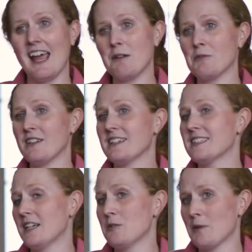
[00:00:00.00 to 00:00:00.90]
hey, I'm really
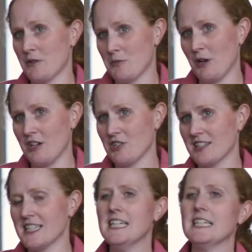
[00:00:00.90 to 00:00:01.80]
excited about this project.